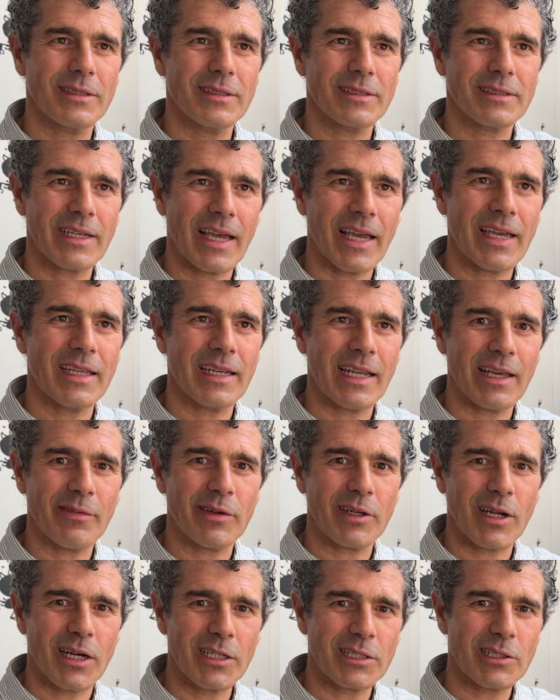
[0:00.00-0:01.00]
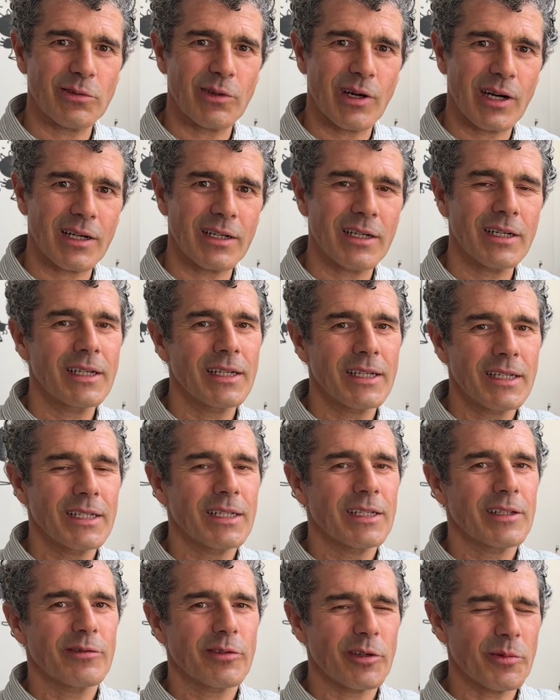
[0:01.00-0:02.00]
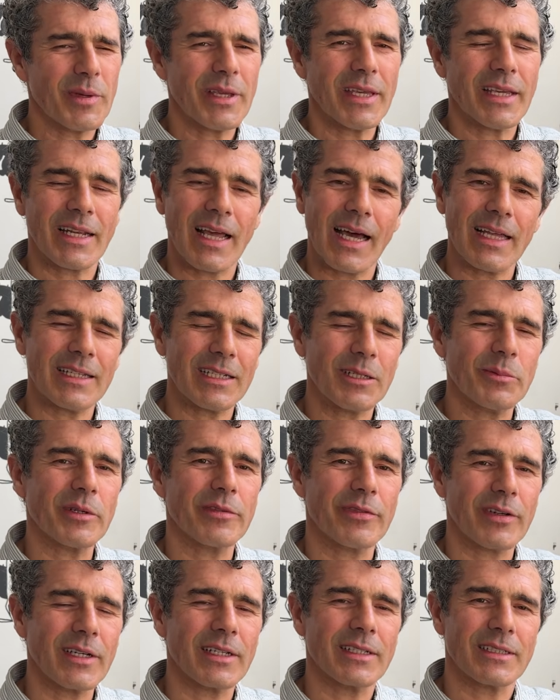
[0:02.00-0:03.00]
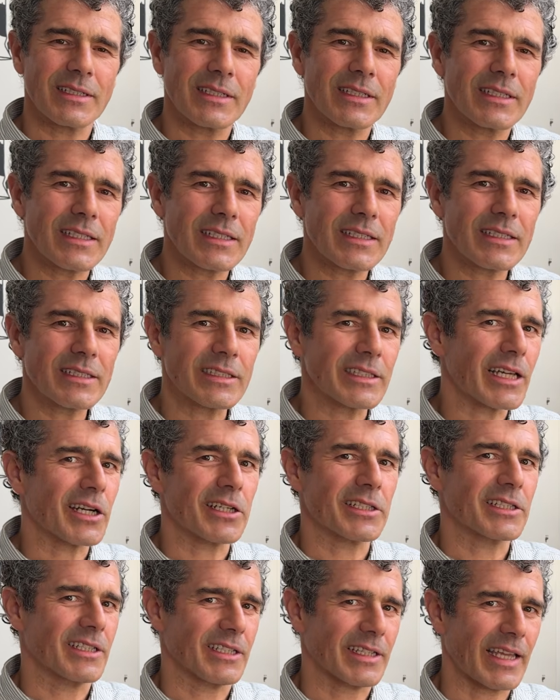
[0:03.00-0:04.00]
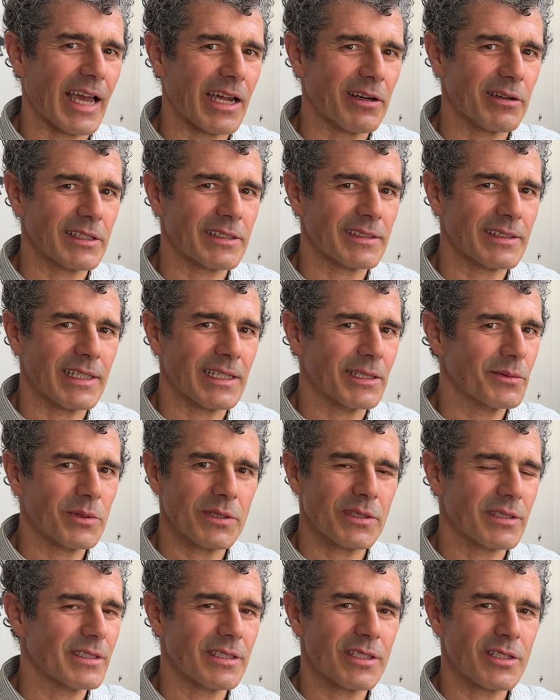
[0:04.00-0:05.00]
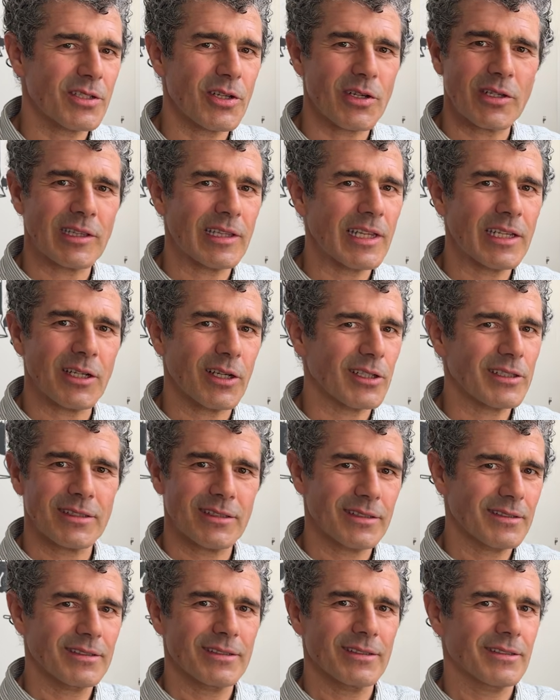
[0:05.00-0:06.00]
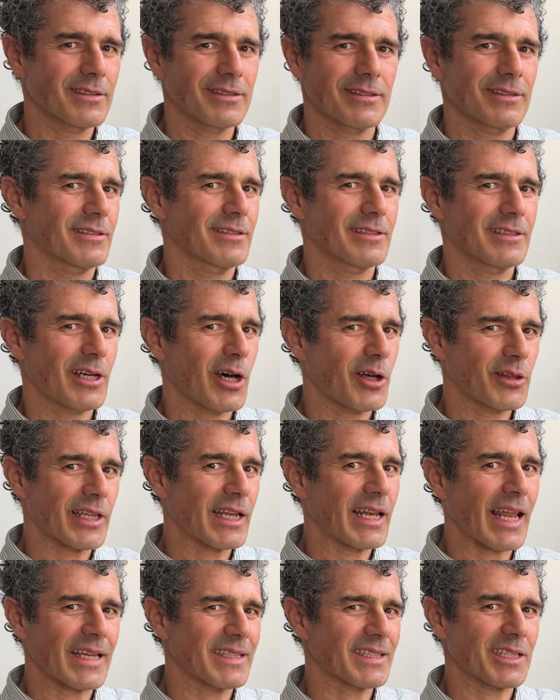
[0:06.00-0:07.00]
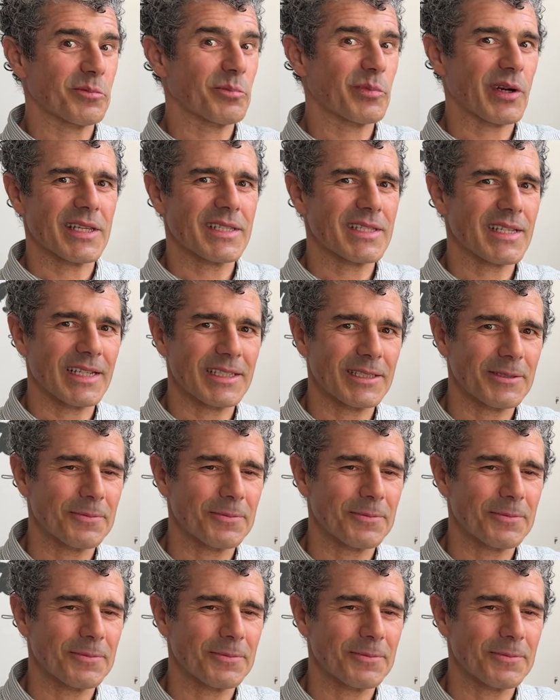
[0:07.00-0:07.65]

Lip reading: K11 R2R. For me, it had a little bit of a darker character. It was certainly not on the light and bright side.